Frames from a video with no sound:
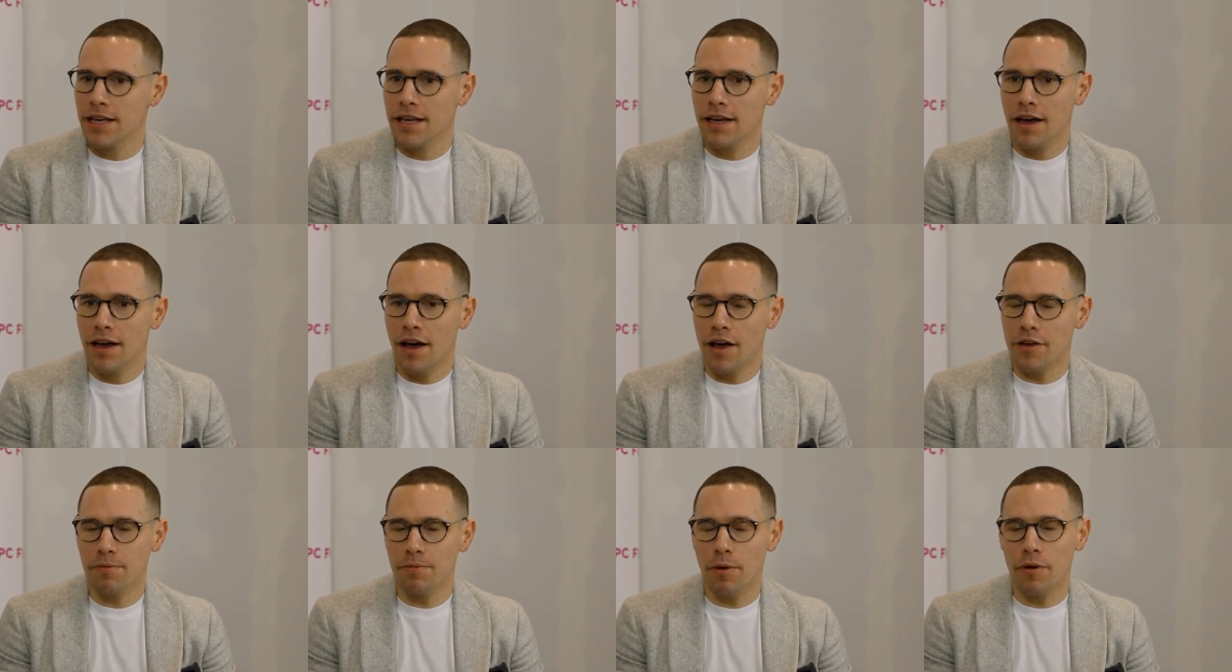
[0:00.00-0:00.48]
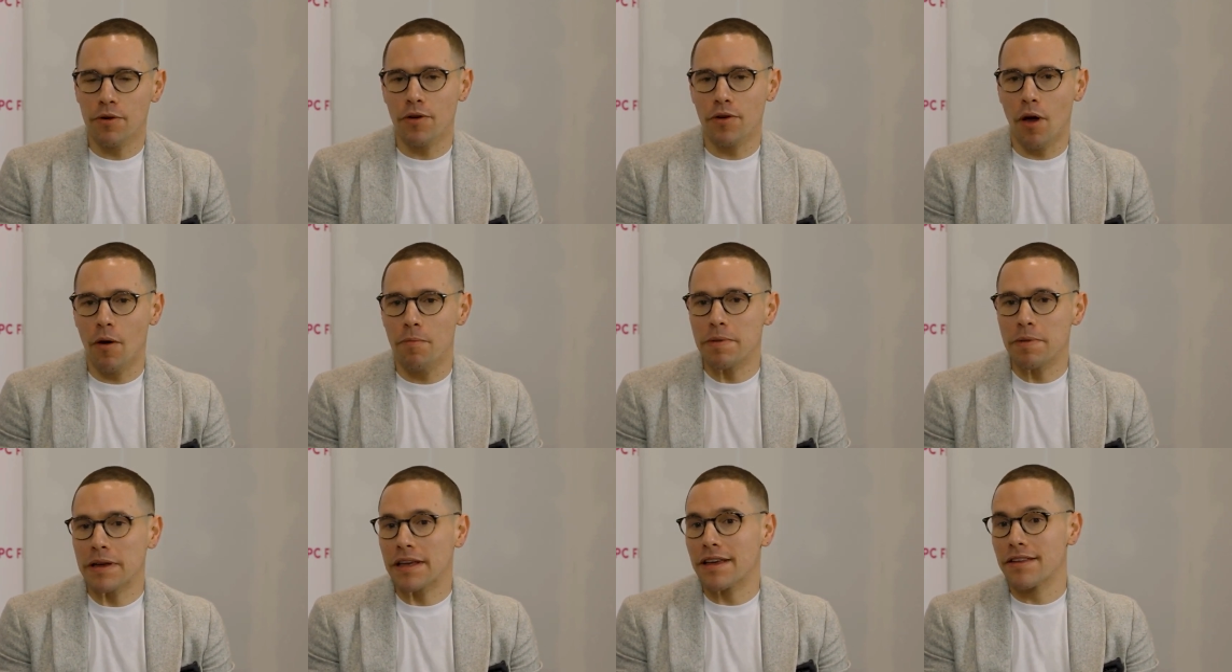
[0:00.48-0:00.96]
I suppose our
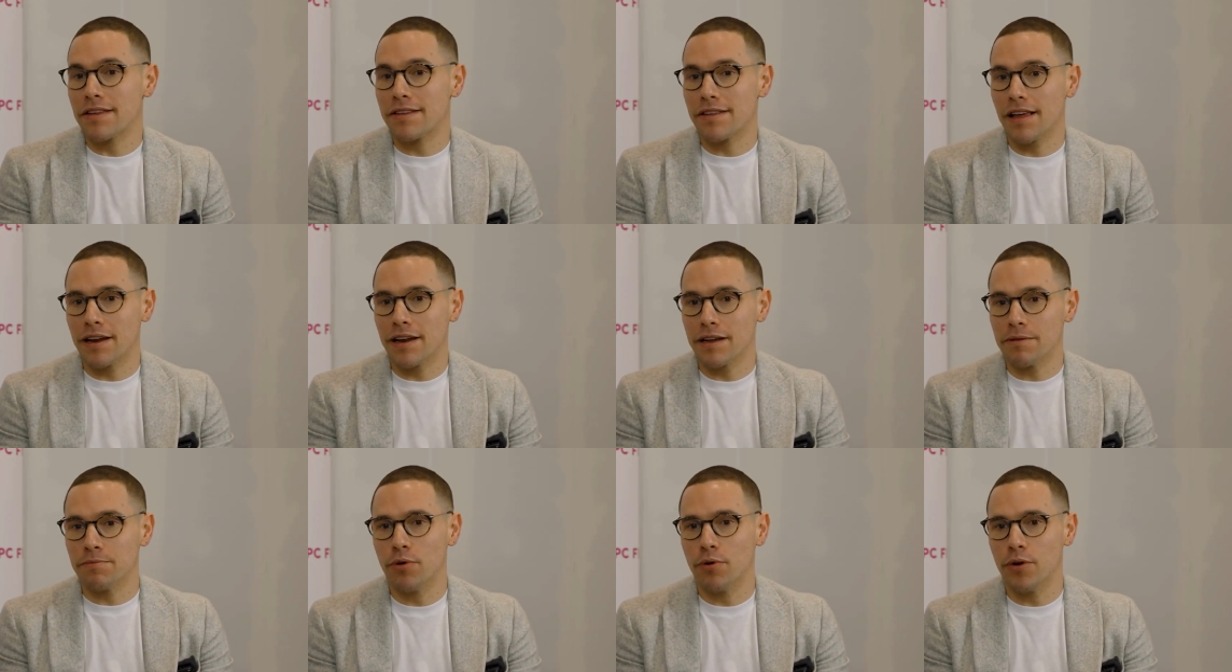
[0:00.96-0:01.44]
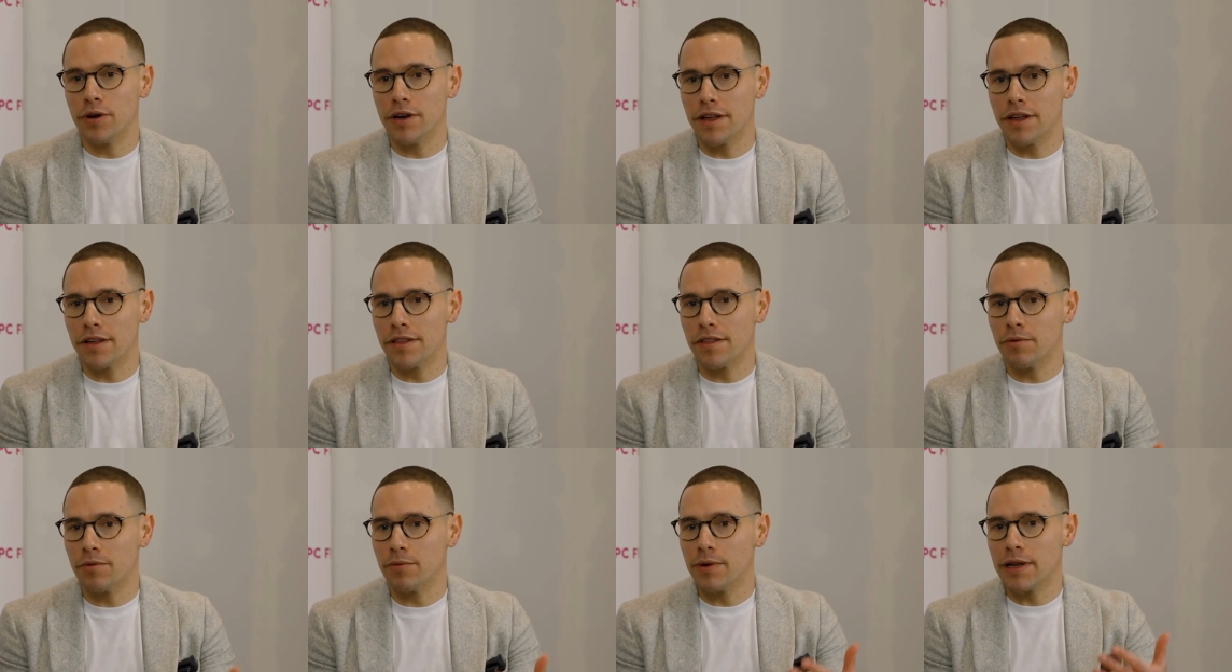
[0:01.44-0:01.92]
biggest selling point is
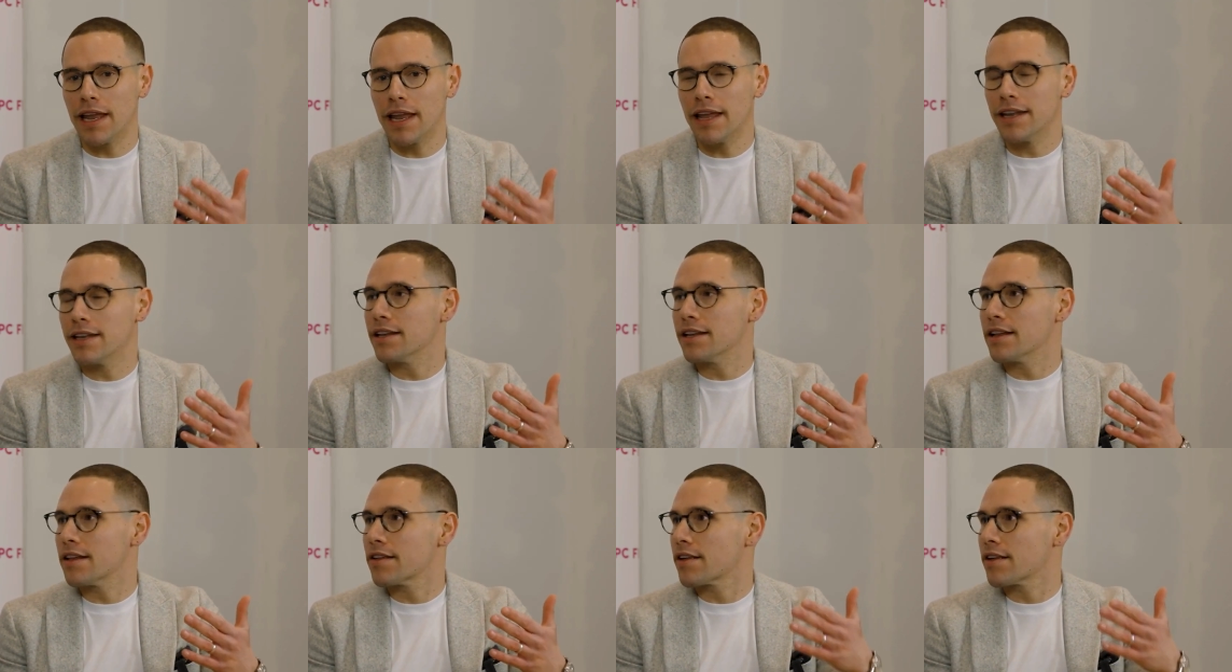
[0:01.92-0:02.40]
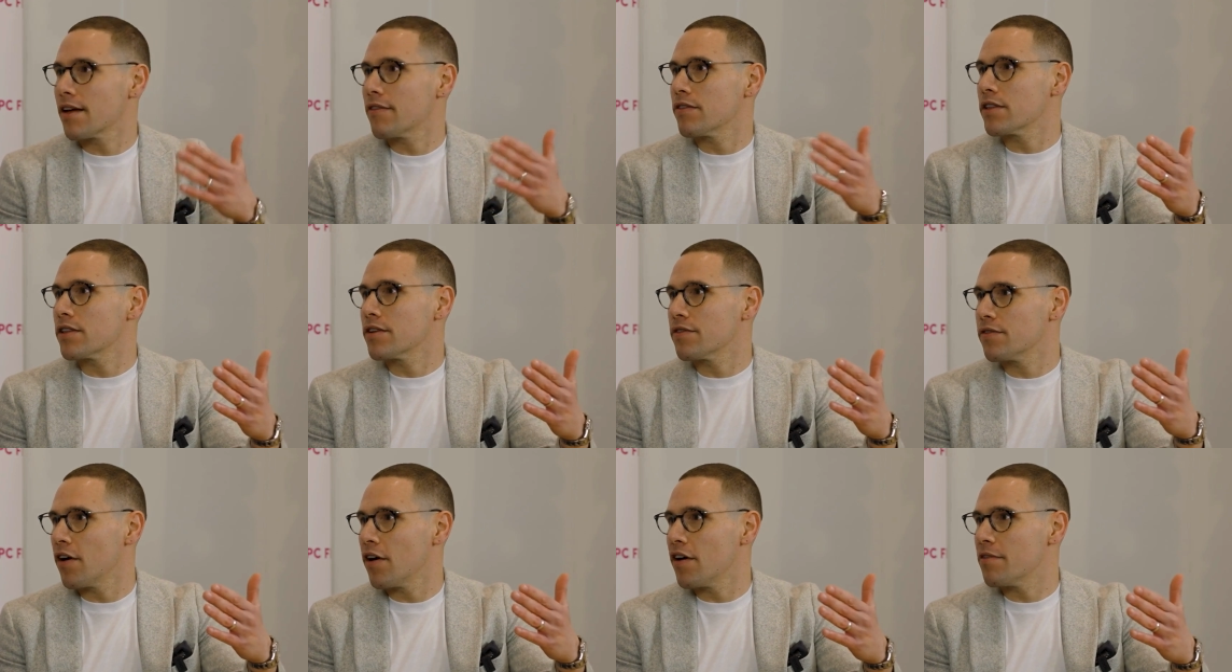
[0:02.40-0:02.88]
that we lend at
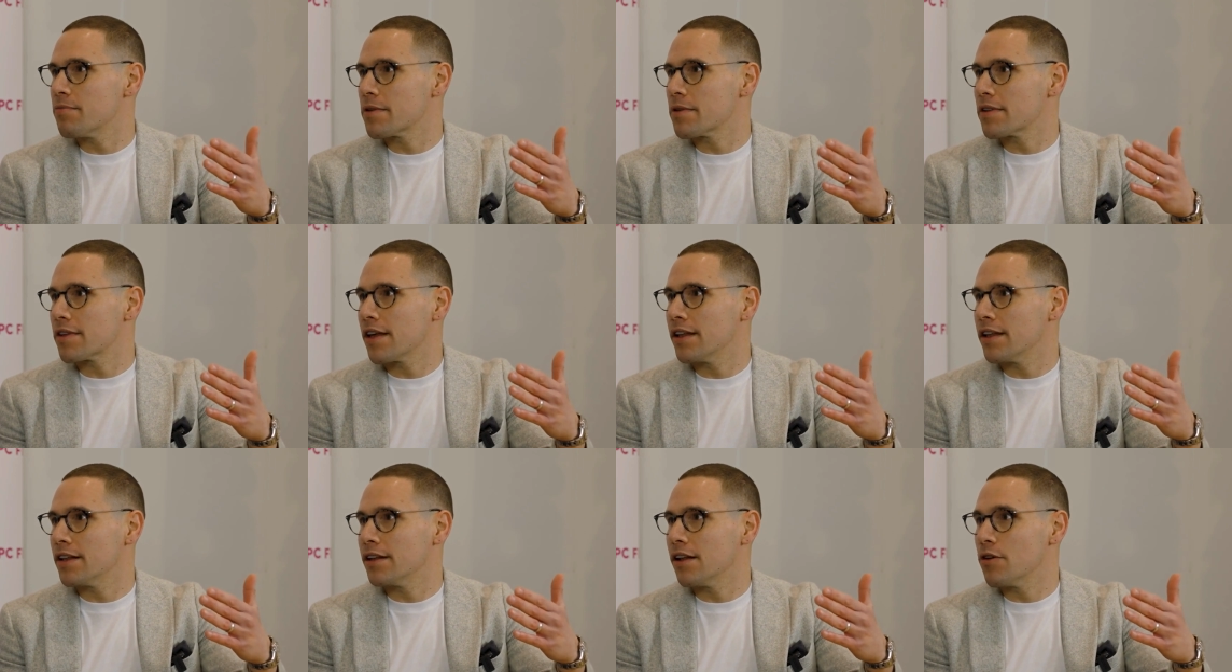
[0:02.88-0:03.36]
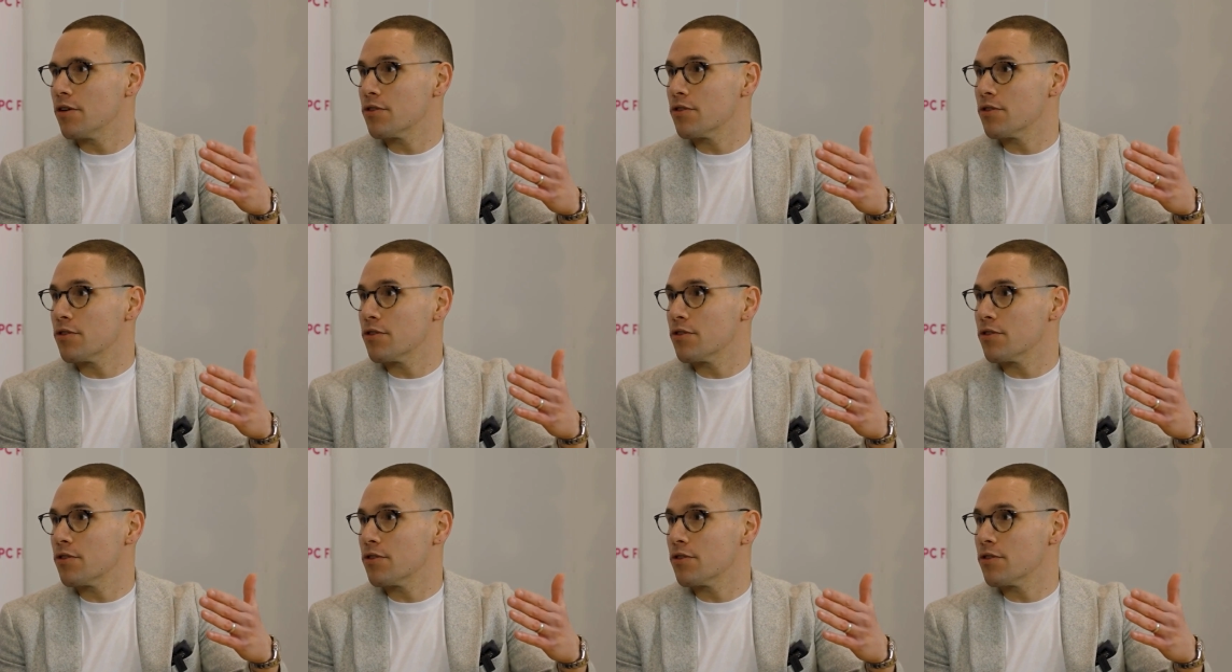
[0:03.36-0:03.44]
75% loan